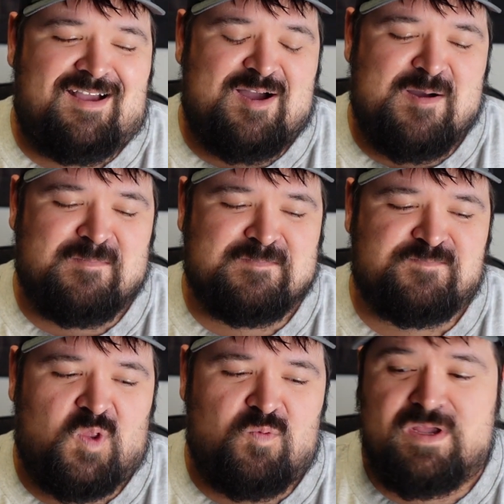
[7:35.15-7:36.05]
Um,
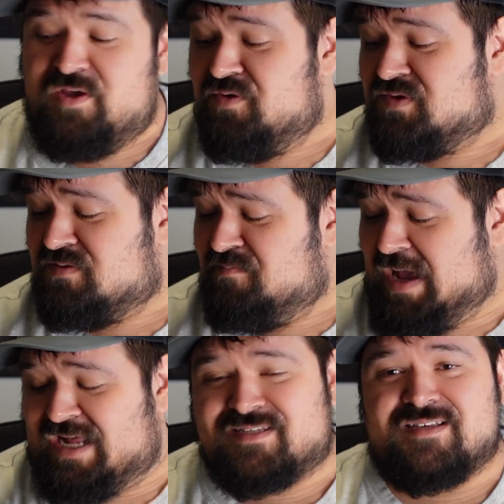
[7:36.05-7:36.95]
we use
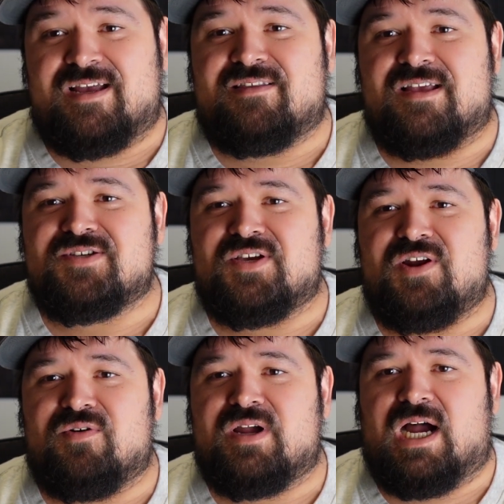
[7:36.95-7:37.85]
mats like this, you
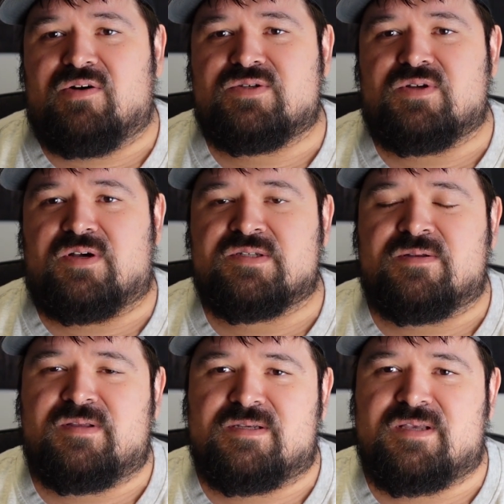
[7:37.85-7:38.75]
know, in cow stalls
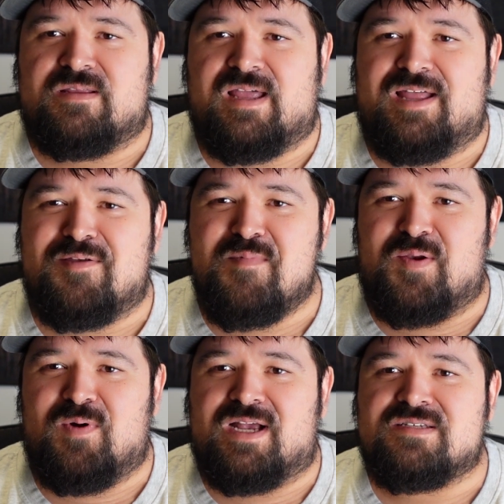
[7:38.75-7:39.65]
and things like that in the
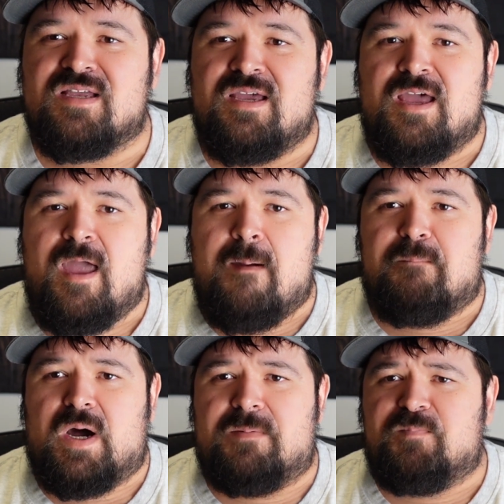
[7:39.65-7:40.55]
Midwest.
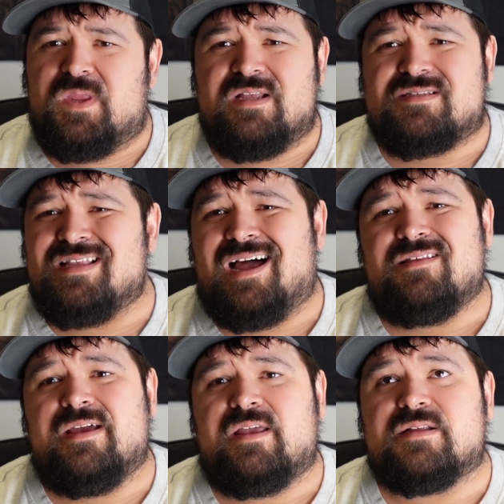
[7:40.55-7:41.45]
But it's
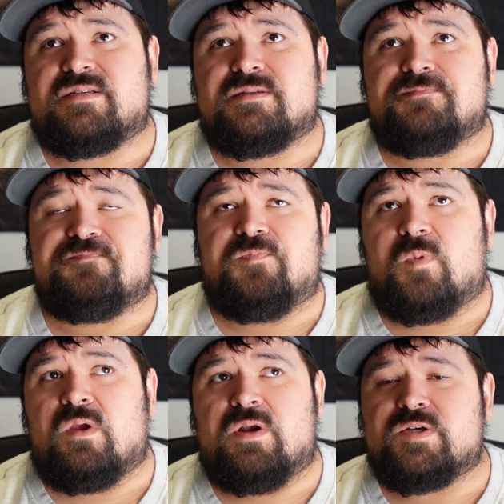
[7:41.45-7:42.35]
not like it's
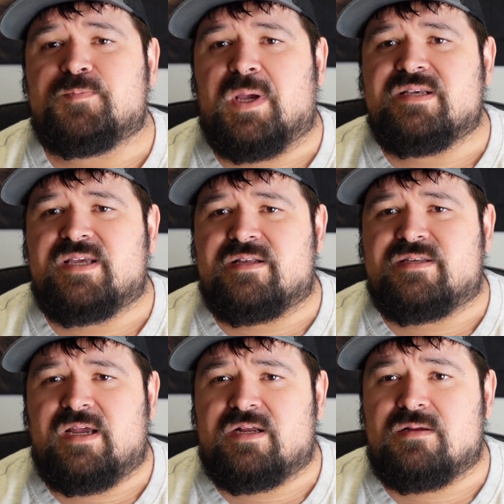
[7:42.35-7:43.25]
you know, space
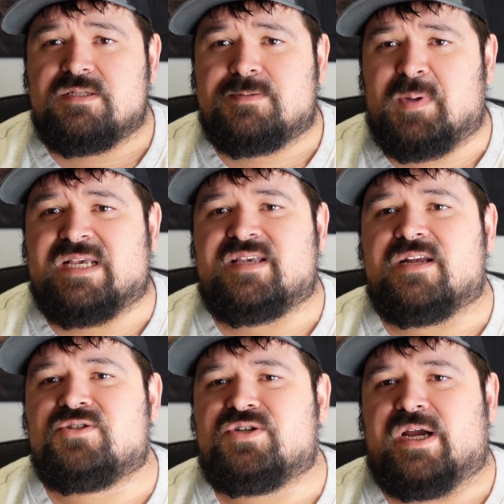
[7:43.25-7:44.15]
age, te space
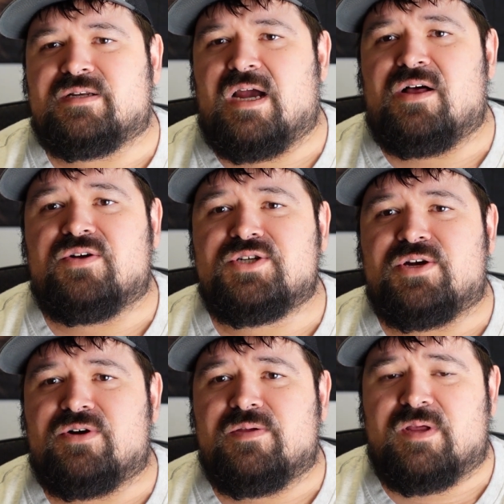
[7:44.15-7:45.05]
age
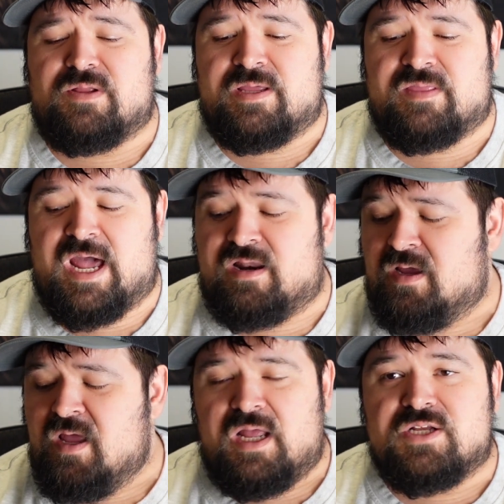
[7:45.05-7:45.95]
technology or anything like
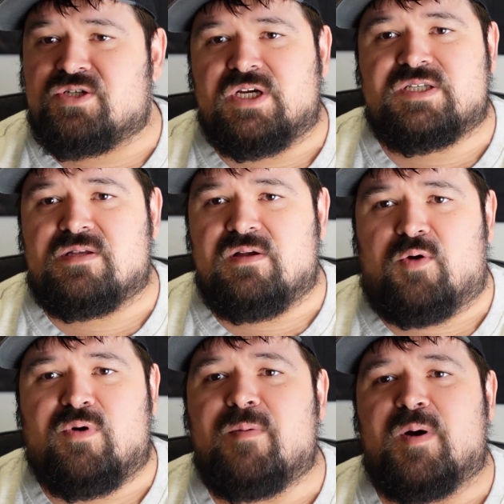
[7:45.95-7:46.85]
that. It's just
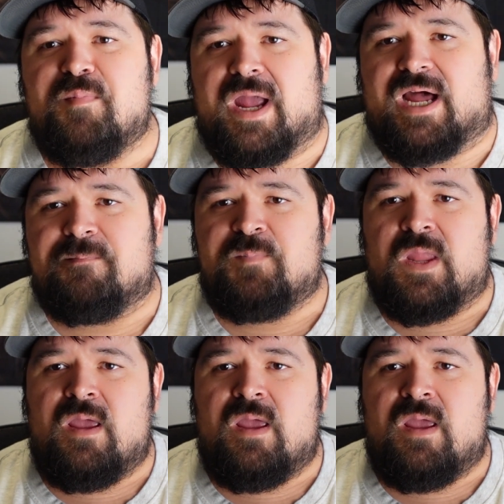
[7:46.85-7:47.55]
a rubber mat.